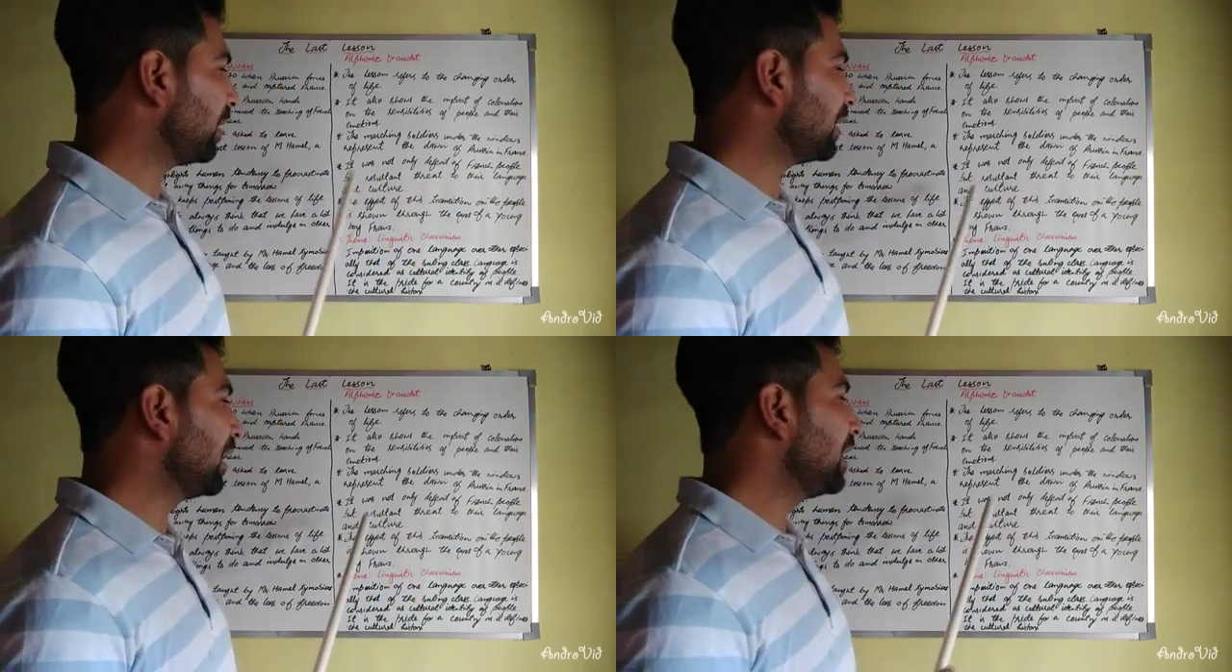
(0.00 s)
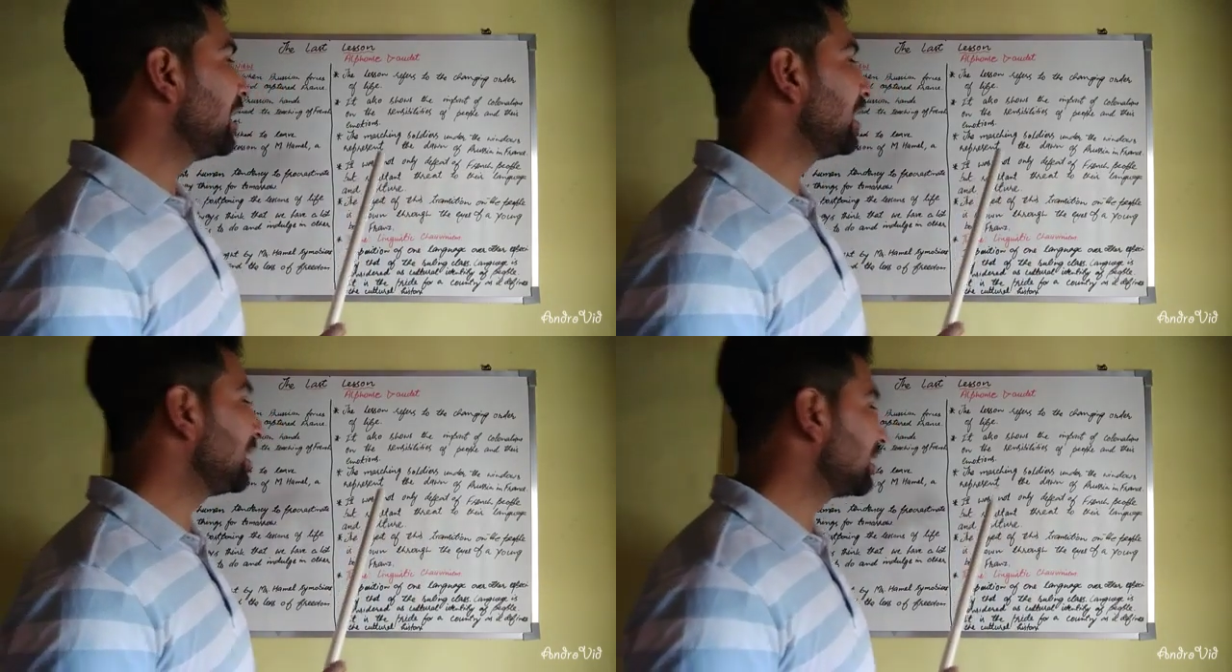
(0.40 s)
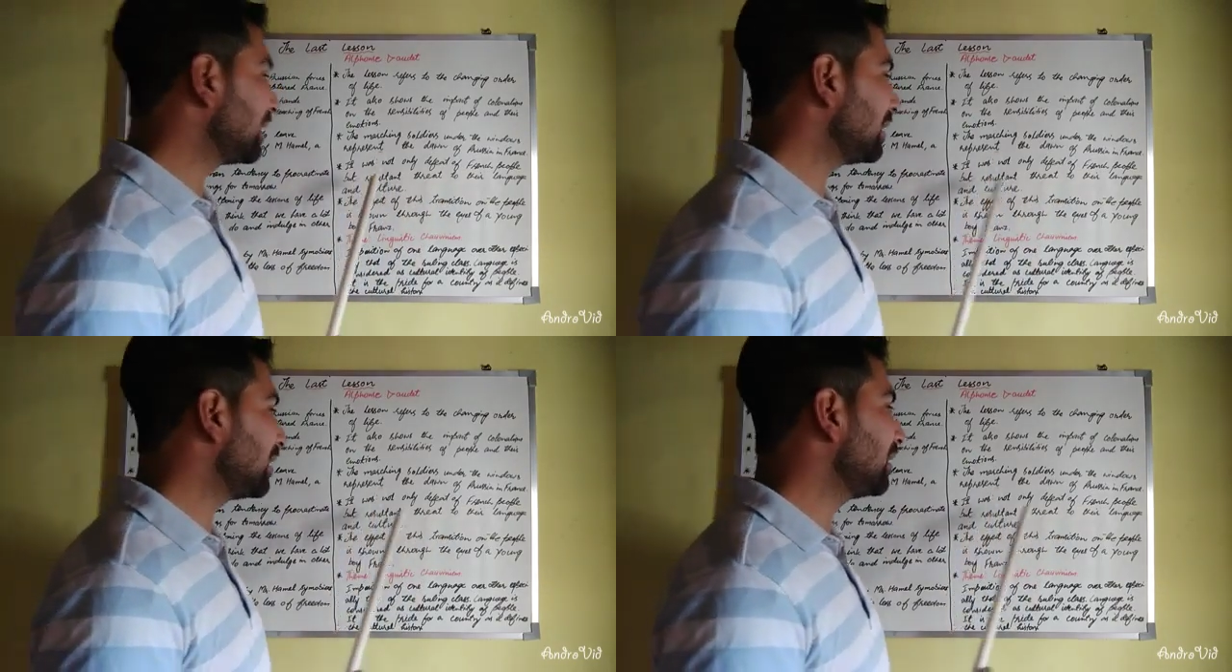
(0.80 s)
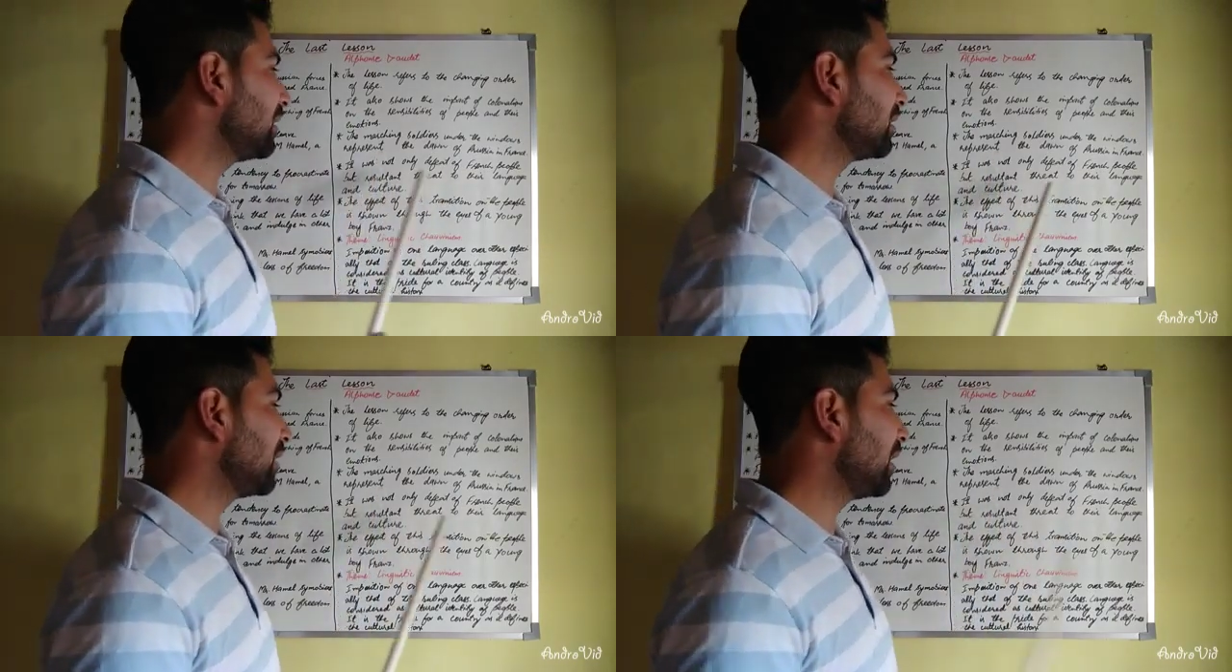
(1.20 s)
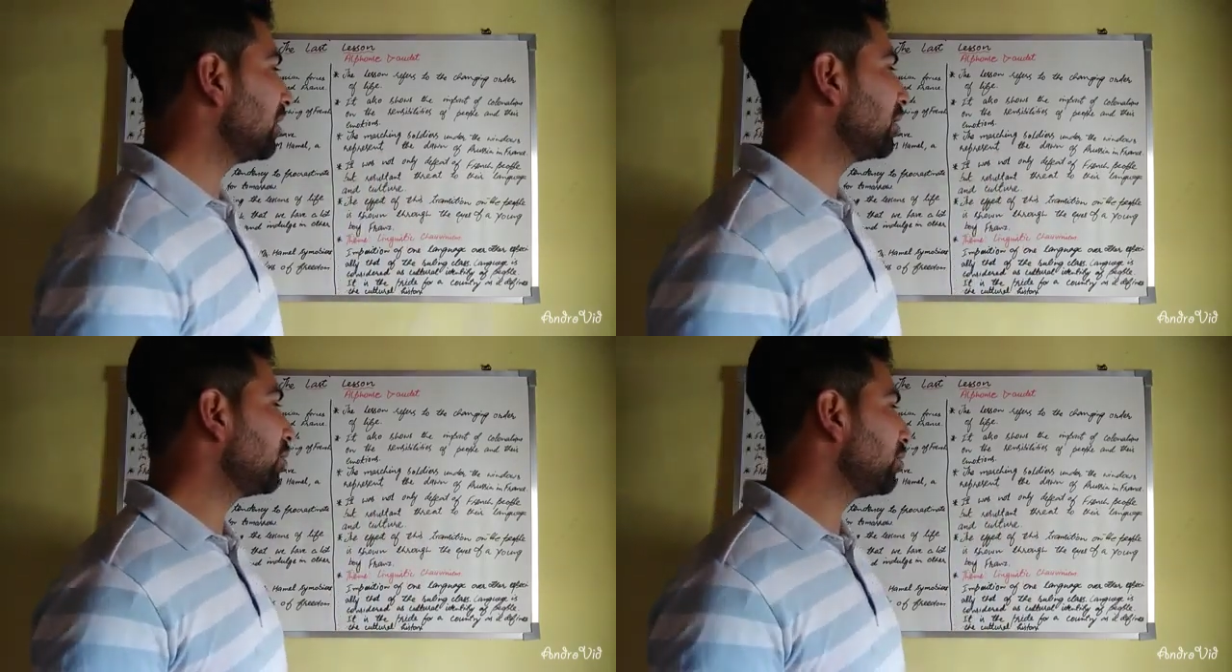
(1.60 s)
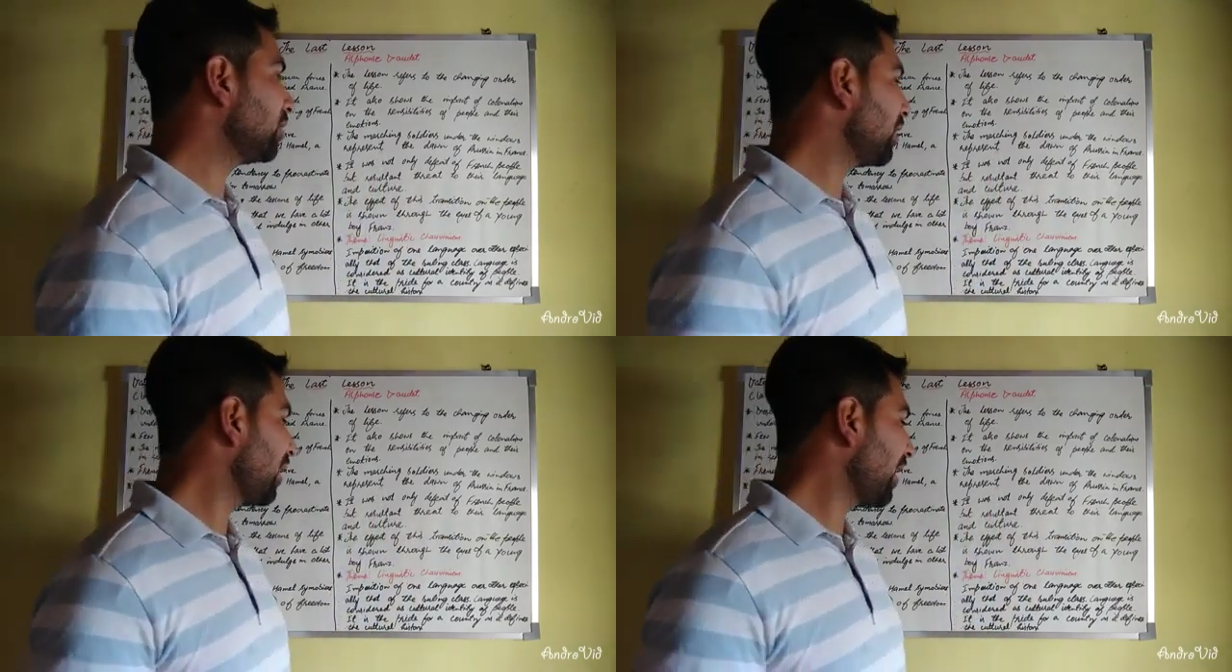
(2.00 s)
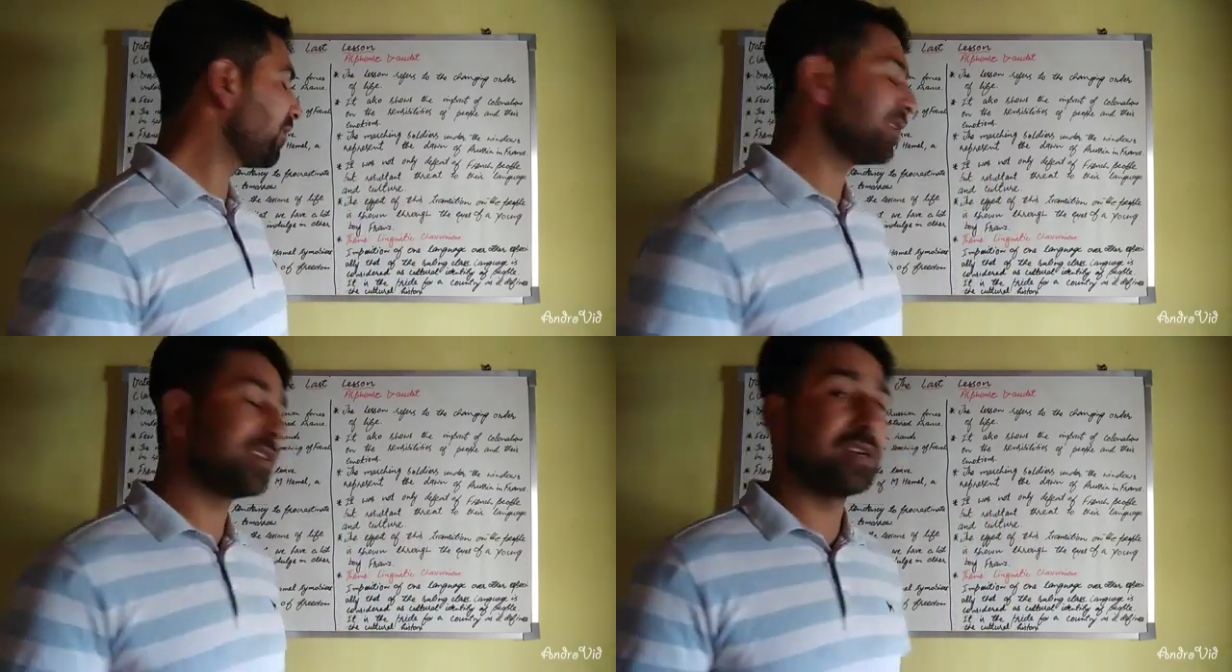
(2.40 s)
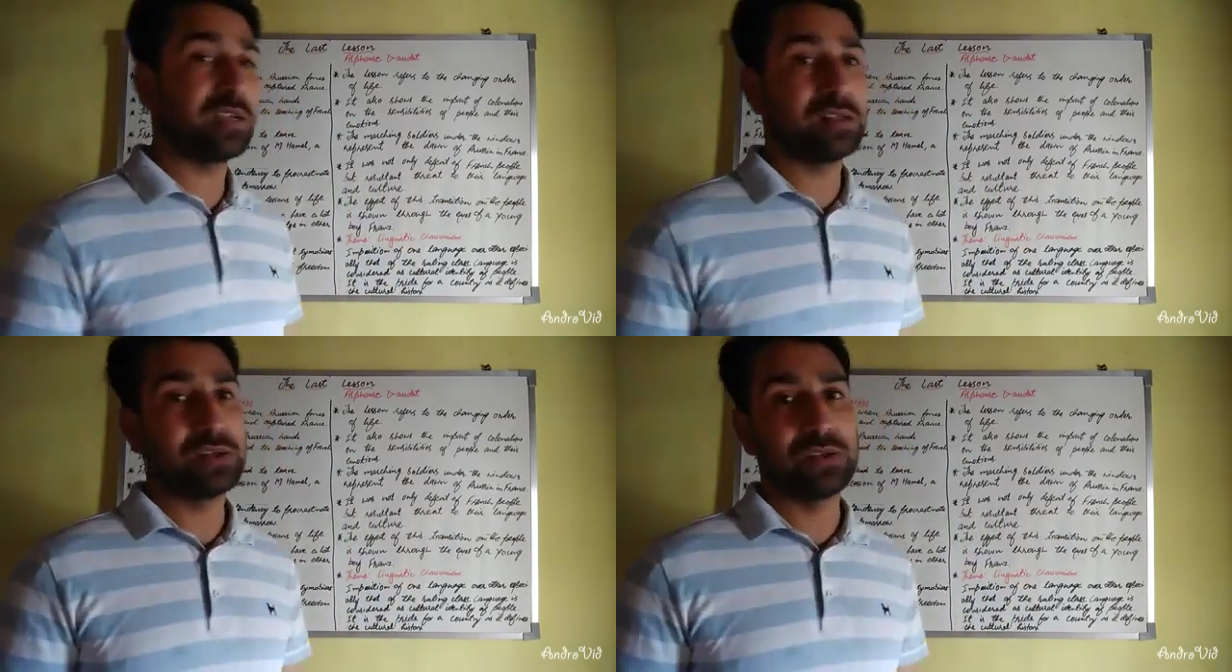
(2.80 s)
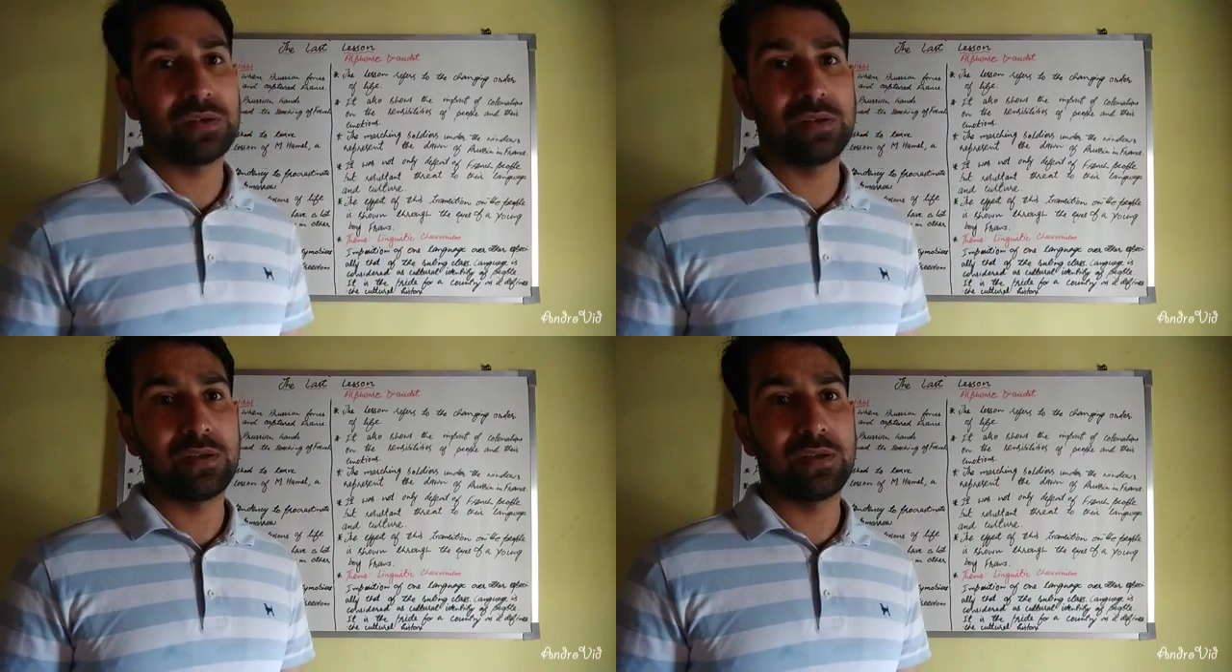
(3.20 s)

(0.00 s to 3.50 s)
but resultant threat to their language and culture.